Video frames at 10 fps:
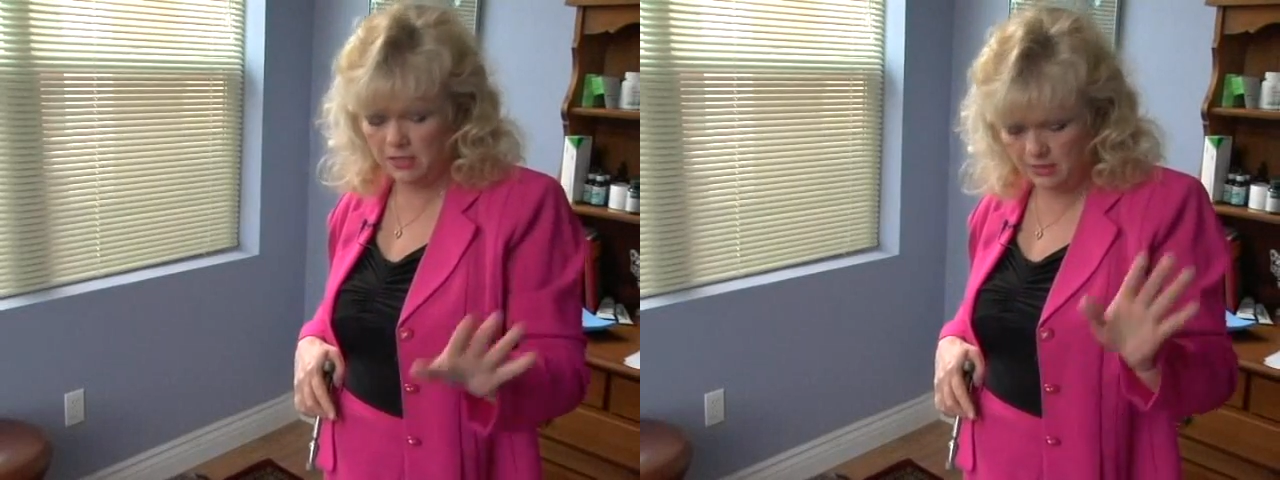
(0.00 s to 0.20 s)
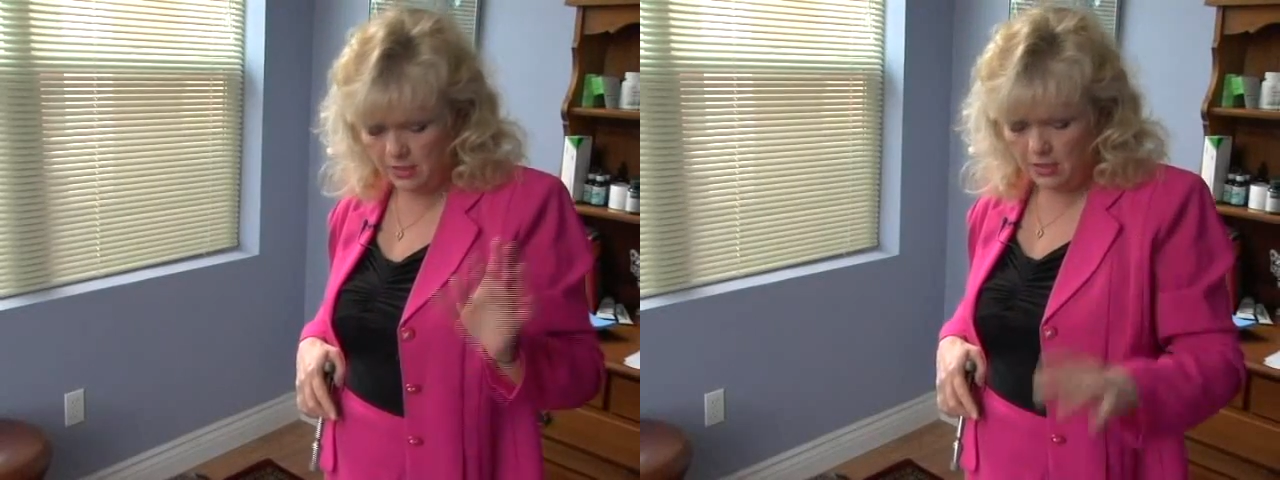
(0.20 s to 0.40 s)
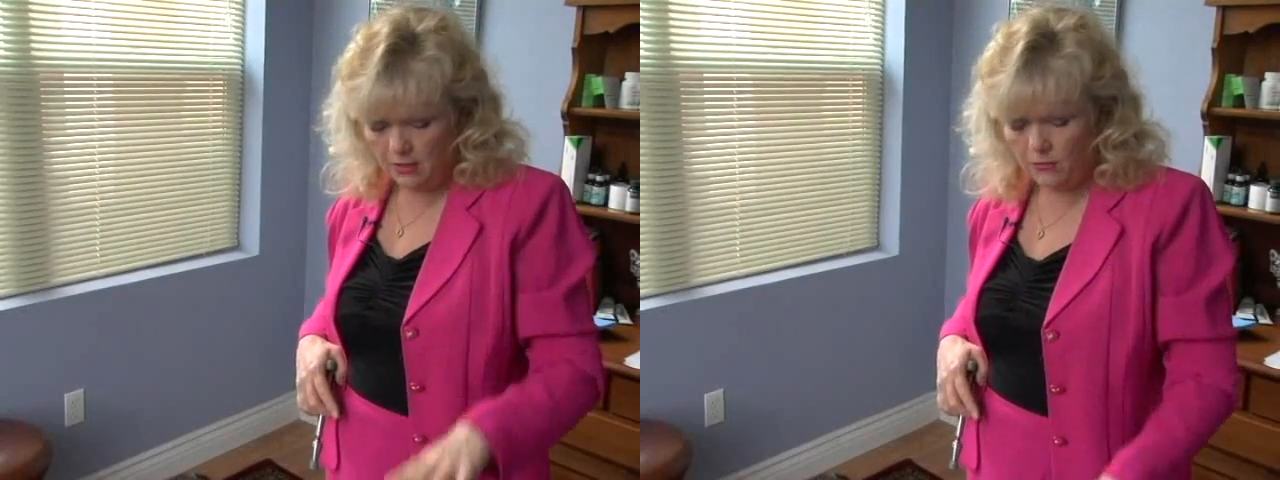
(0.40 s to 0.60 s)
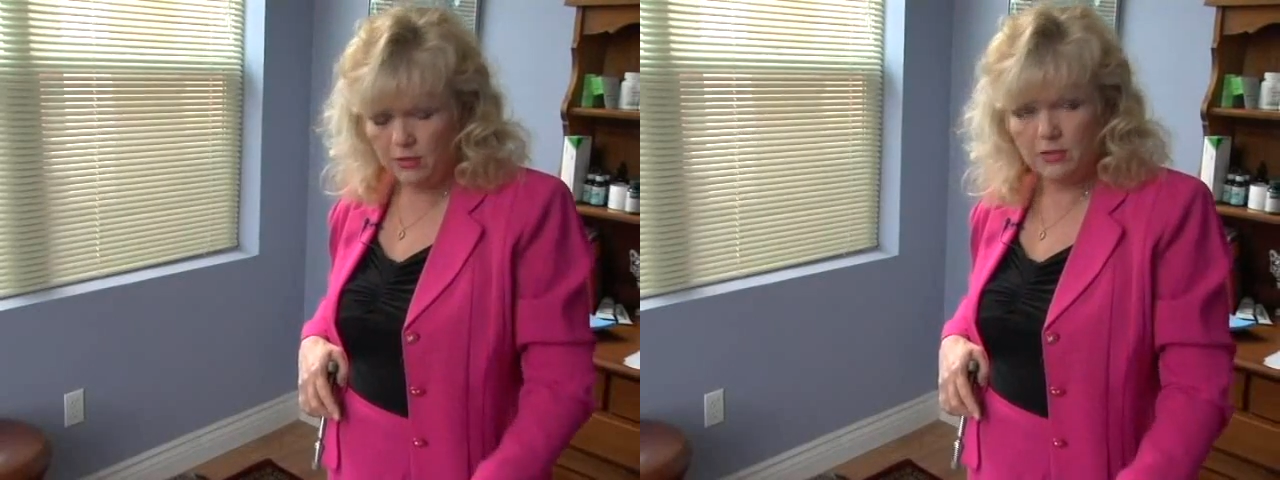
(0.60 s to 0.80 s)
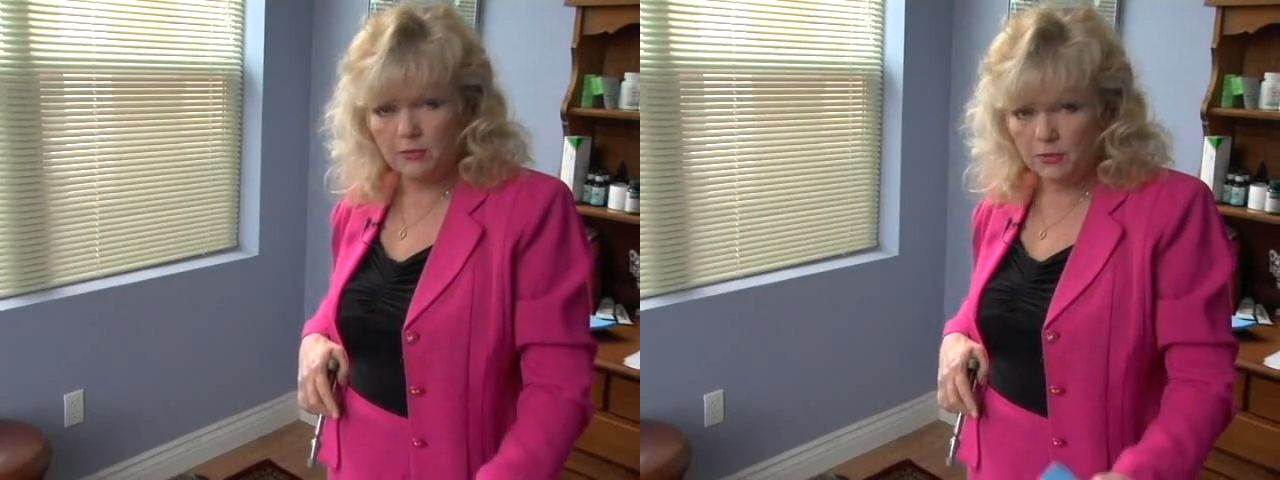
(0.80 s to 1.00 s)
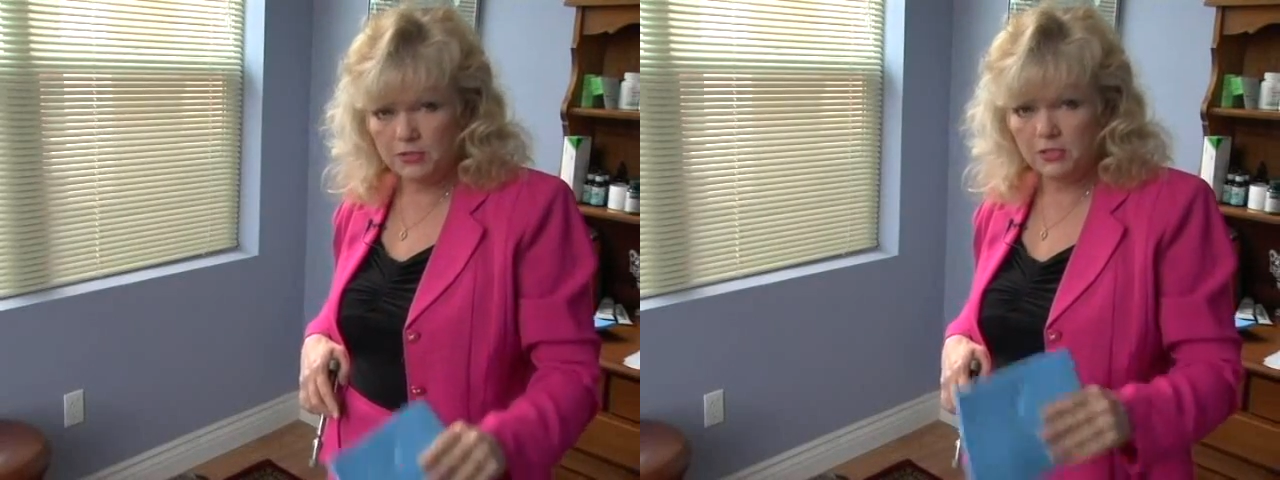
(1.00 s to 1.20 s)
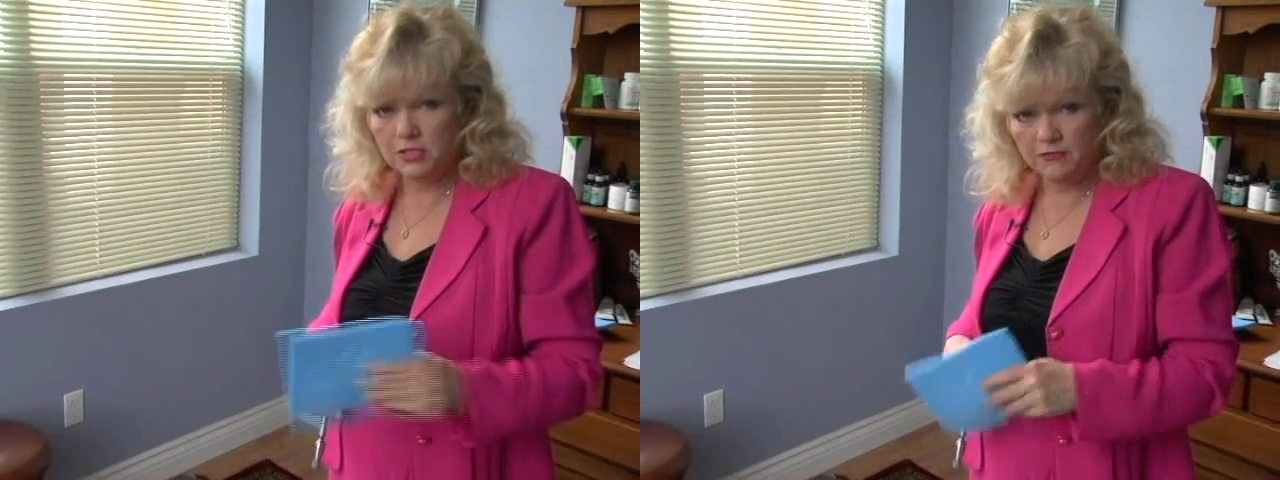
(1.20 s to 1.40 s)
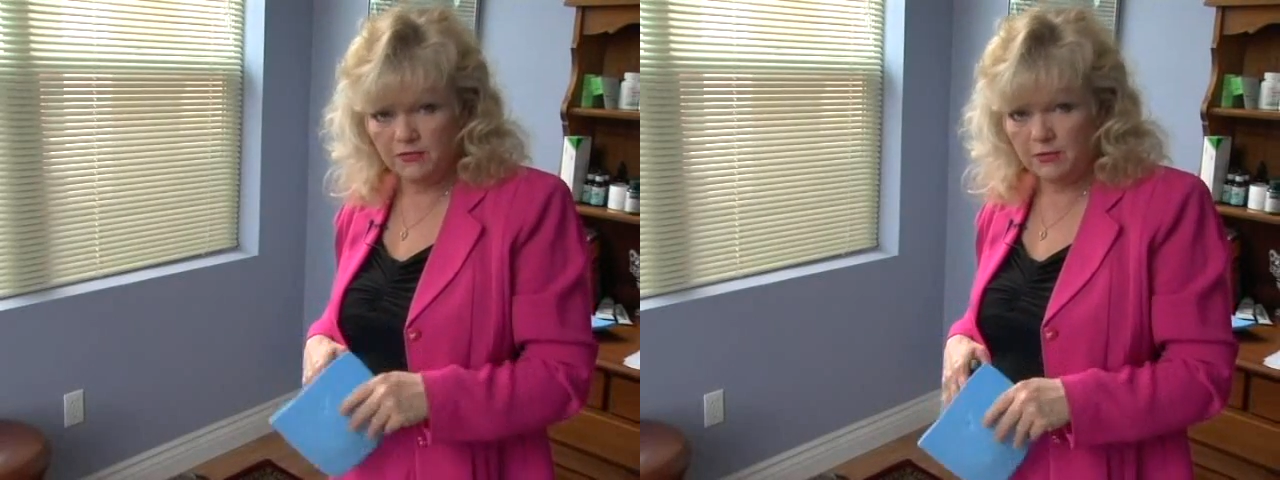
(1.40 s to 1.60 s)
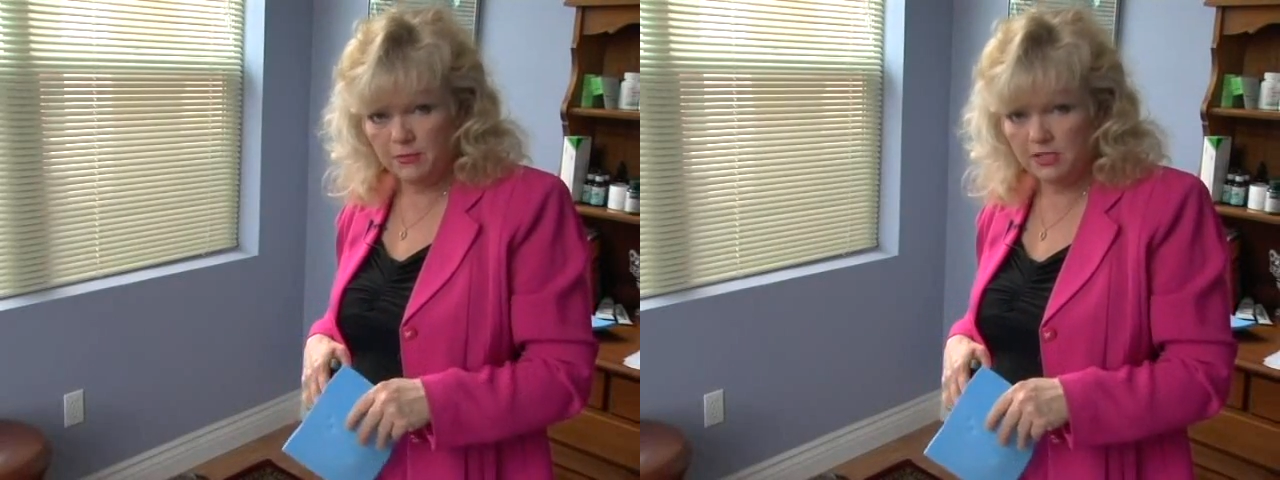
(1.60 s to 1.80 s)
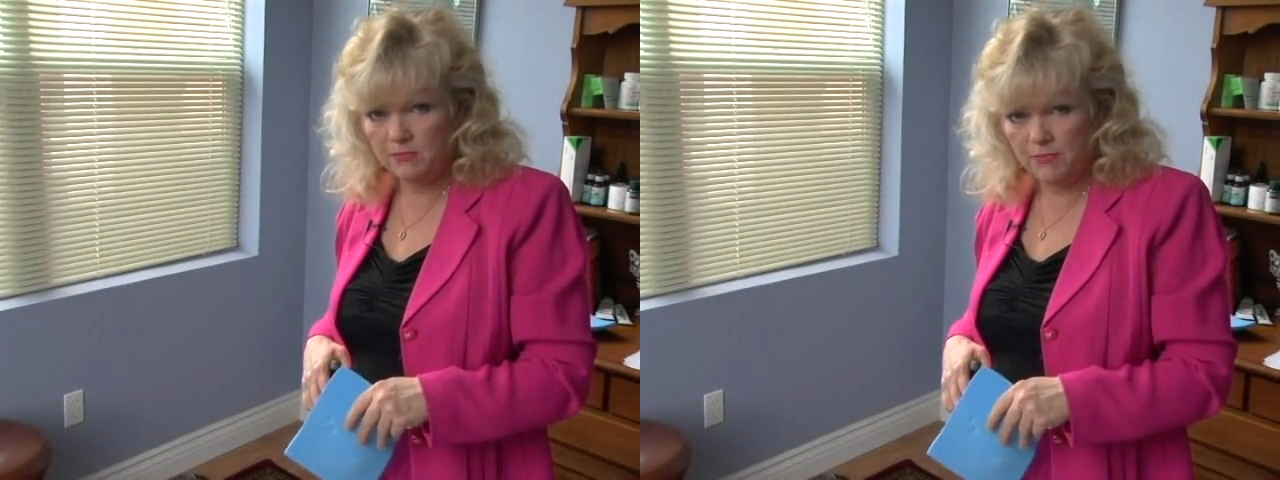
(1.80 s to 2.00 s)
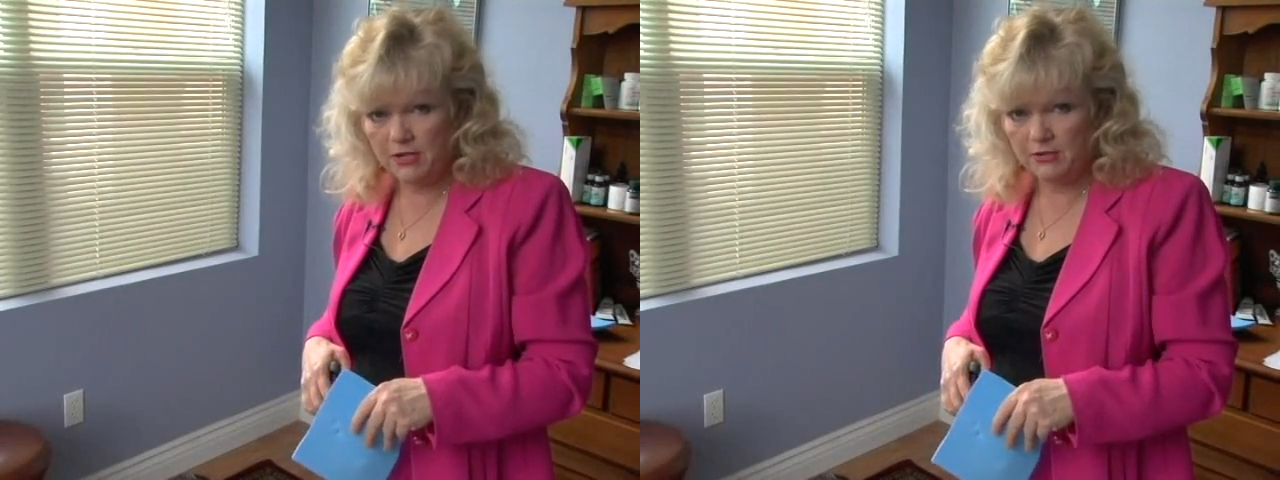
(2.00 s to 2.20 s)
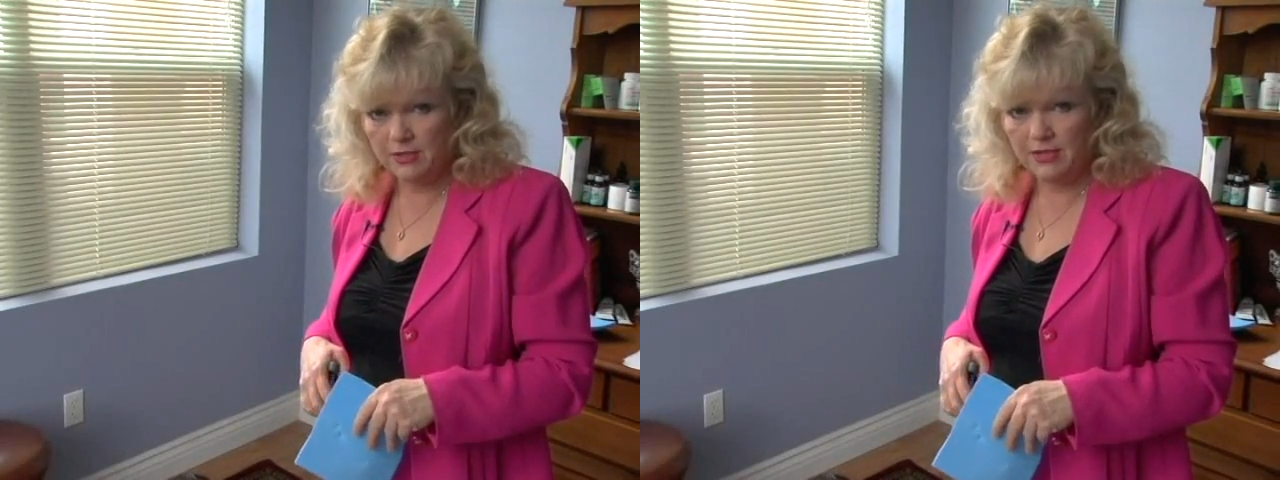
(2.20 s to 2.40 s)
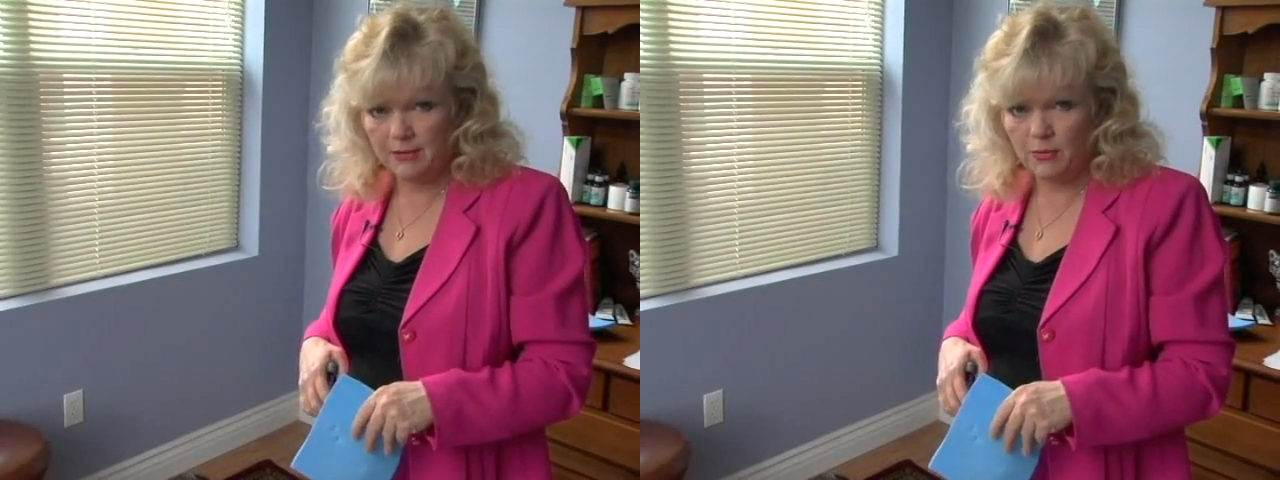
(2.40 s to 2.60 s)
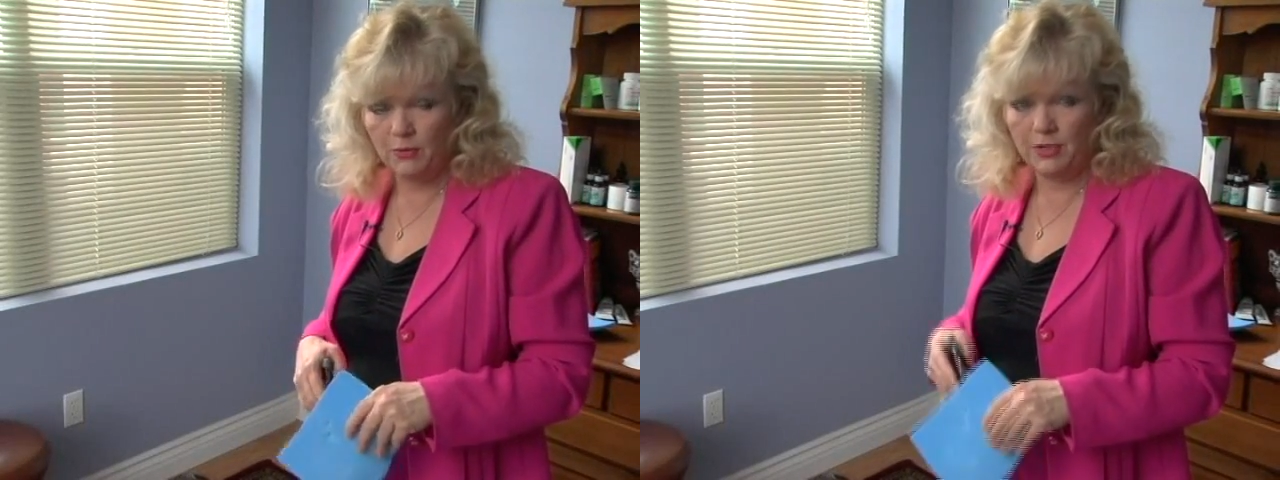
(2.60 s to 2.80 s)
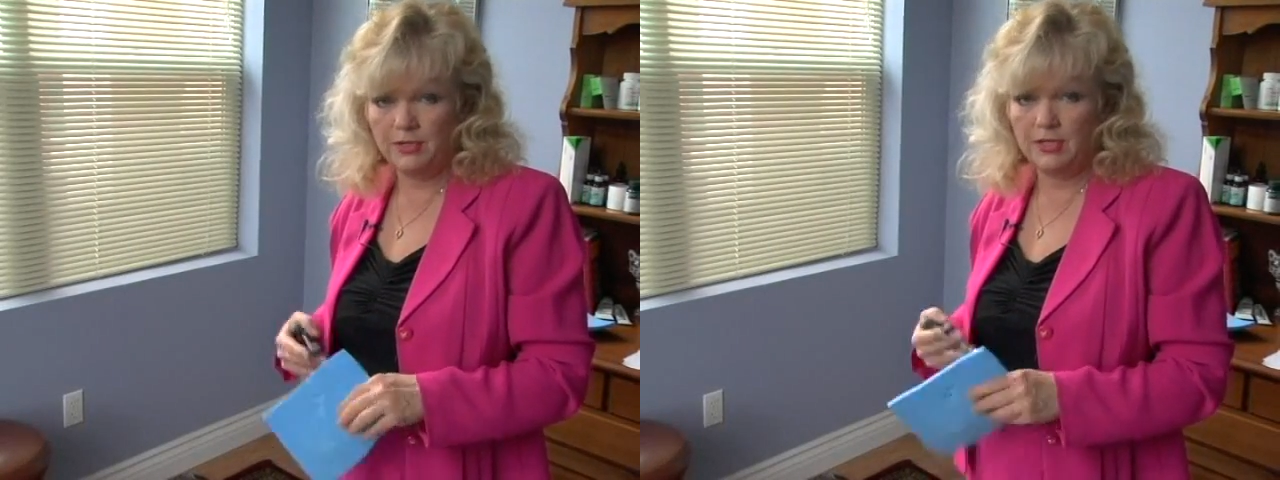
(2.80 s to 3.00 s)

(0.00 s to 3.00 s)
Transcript: And the person should feel much better at that point.